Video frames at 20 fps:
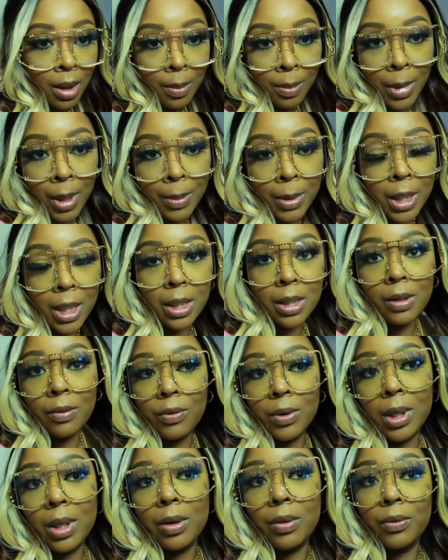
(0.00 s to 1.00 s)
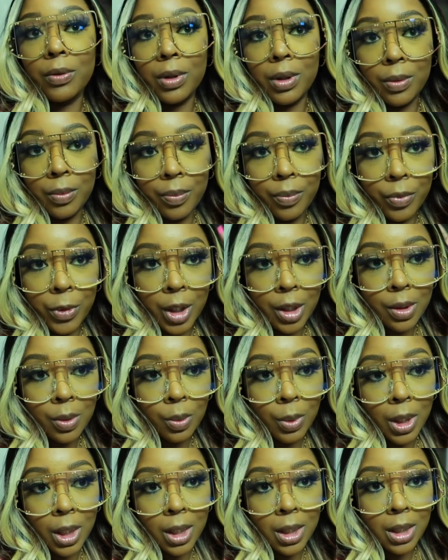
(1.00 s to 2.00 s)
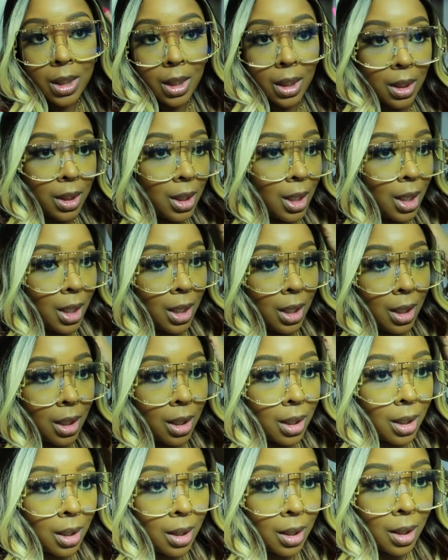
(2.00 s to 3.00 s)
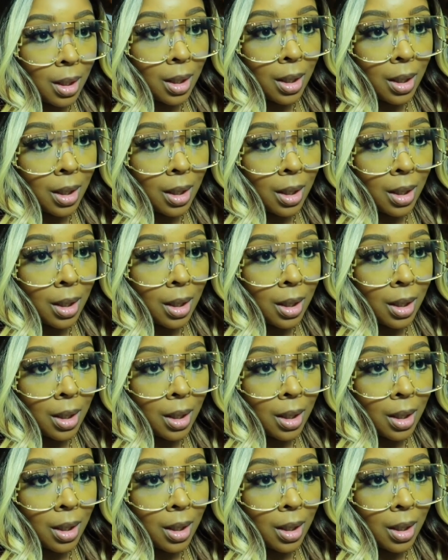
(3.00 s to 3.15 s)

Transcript: Maybe that's a better view. This wig is synthetic.